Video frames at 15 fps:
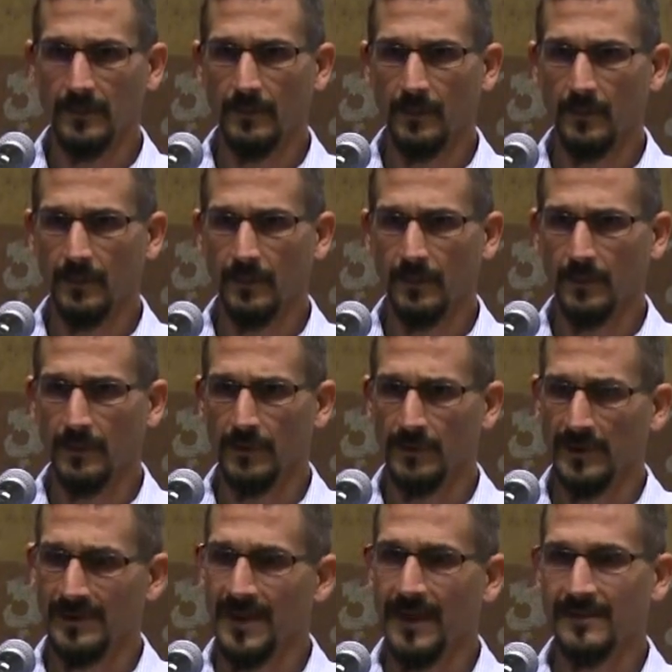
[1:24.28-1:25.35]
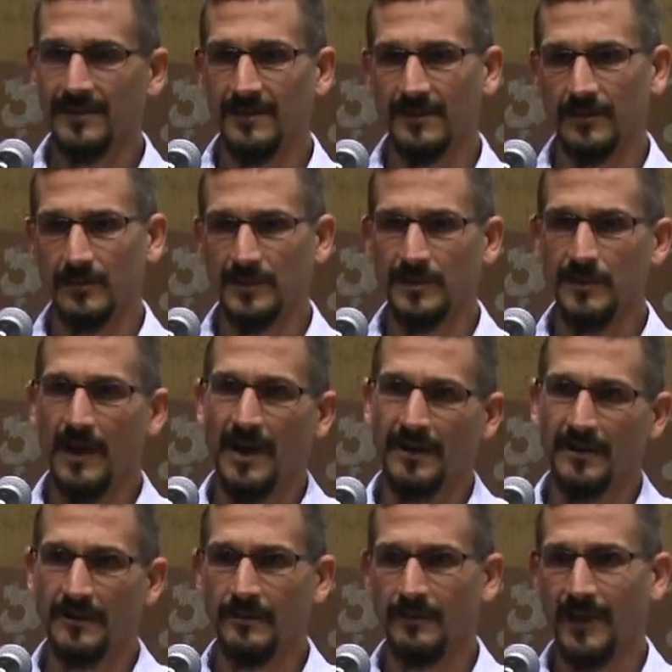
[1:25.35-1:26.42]
where you're detecting and
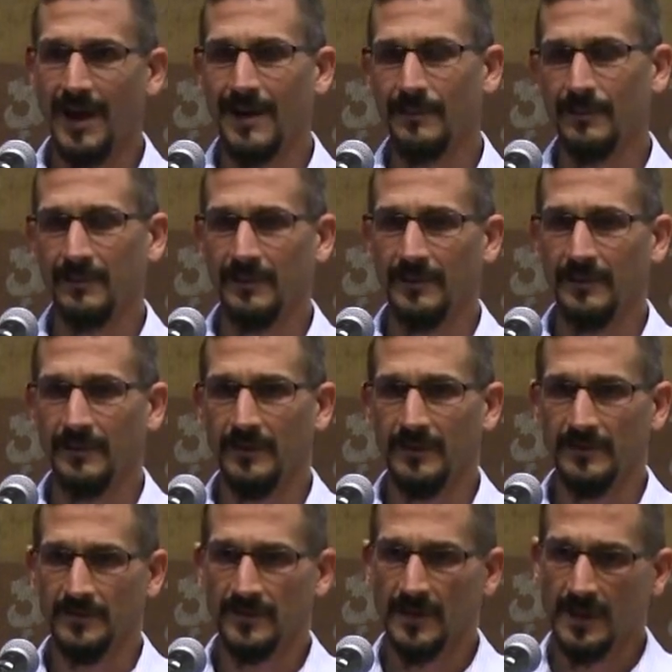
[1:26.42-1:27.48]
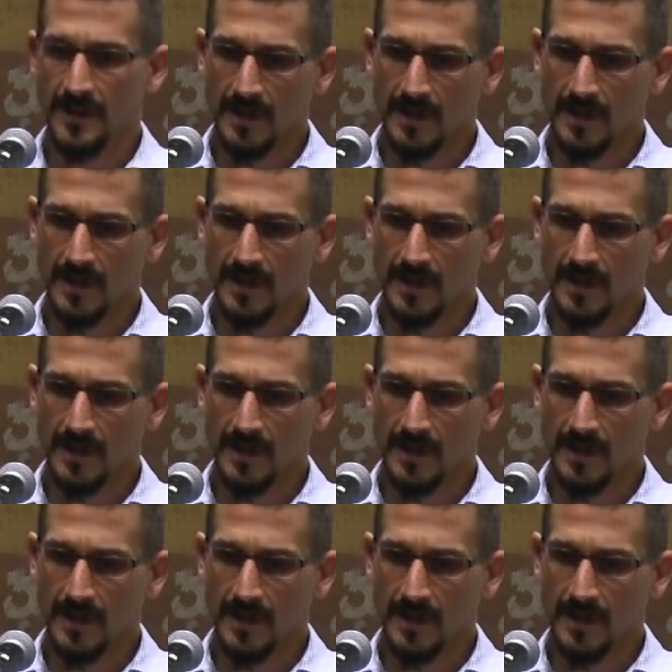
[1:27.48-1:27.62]
responding rapidly is